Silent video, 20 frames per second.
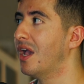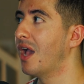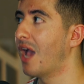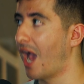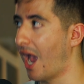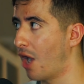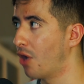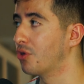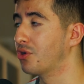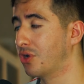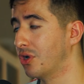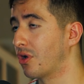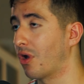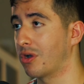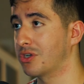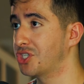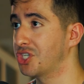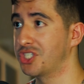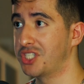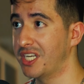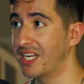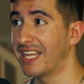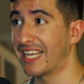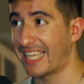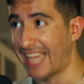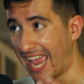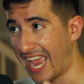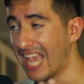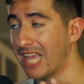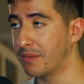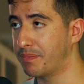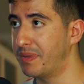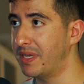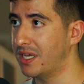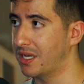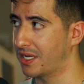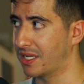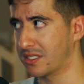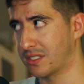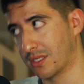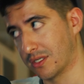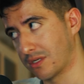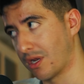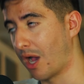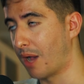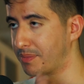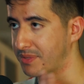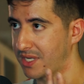how good Argentina can be against the top